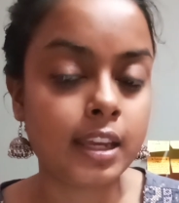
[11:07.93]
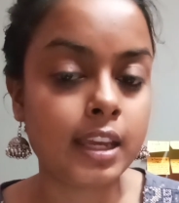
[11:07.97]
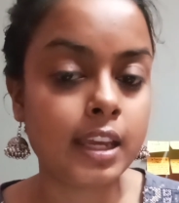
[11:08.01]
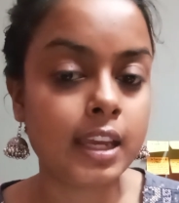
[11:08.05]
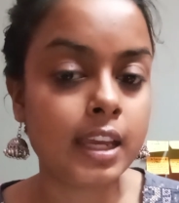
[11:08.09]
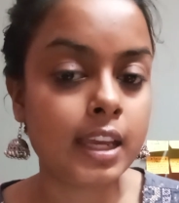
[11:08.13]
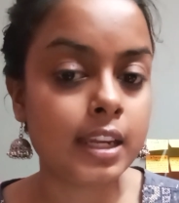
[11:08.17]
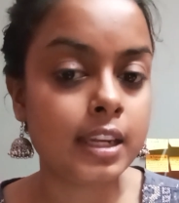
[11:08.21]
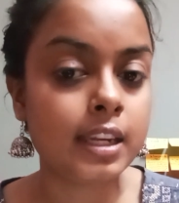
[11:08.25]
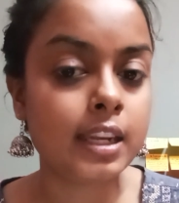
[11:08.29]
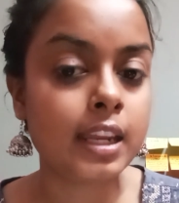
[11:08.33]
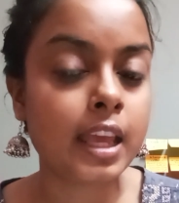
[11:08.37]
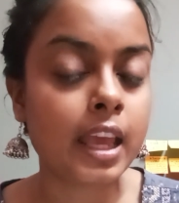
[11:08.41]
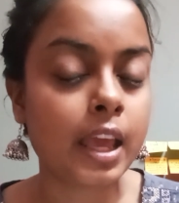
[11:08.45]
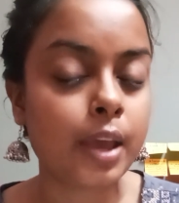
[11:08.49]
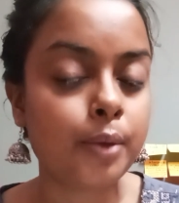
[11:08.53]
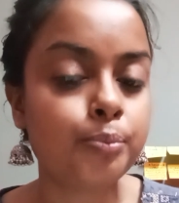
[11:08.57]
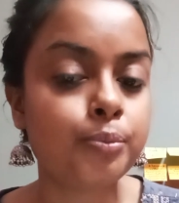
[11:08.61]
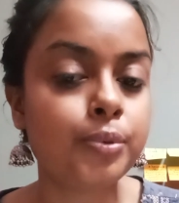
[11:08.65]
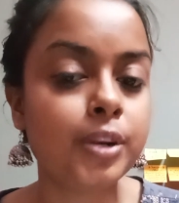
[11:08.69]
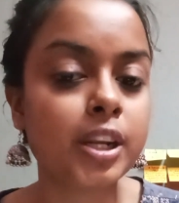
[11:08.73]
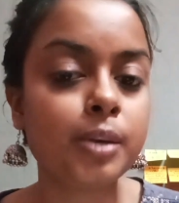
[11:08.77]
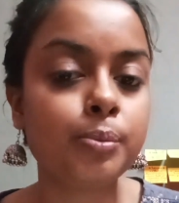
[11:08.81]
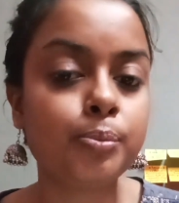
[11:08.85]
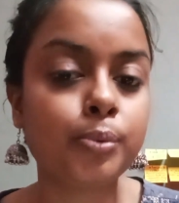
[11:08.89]
in
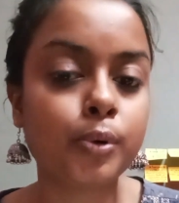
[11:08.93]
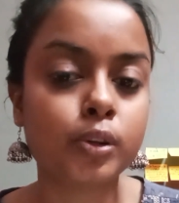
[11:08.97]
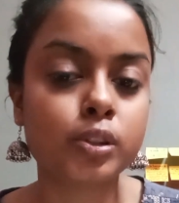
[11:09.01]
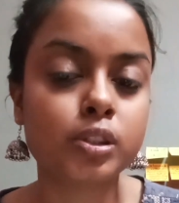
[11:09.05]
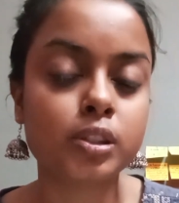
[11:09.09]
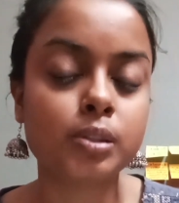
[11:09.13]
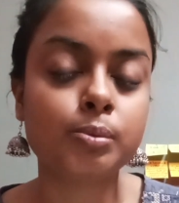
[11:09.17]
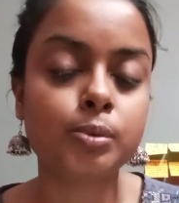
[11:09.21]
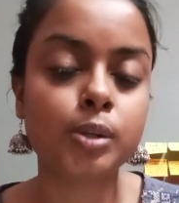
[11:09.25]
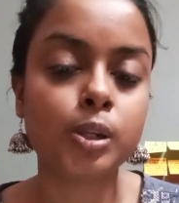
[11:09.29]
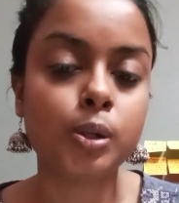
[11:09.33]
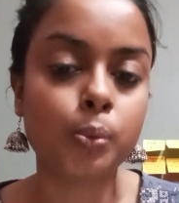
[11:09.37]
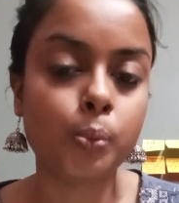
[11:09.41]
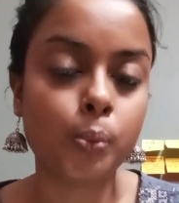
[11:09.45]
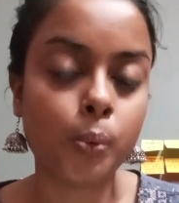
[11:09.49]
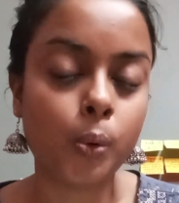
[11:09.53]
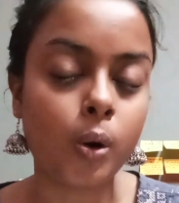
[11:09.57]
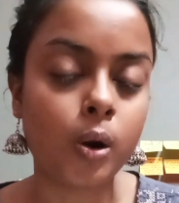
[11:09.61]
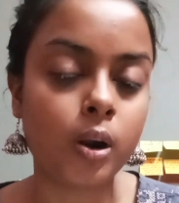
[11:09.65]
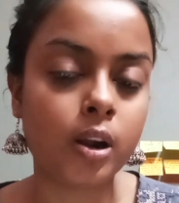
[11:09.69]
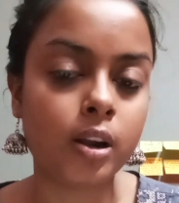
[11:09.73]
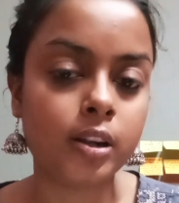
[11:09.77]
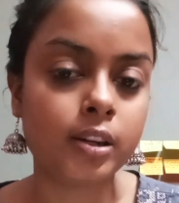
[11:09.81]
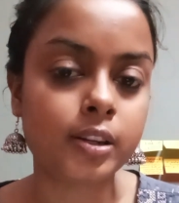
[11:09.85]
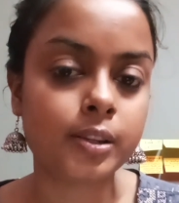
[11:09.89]
every possible
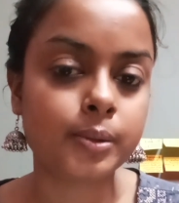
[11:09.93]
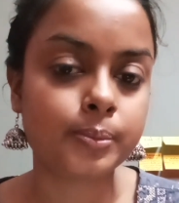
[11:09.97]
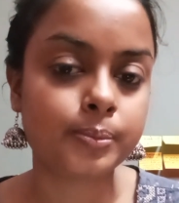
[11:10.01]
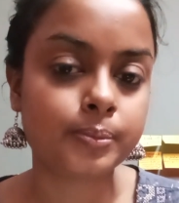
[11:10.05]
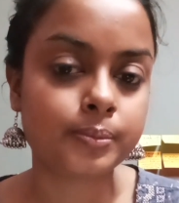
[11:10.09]
world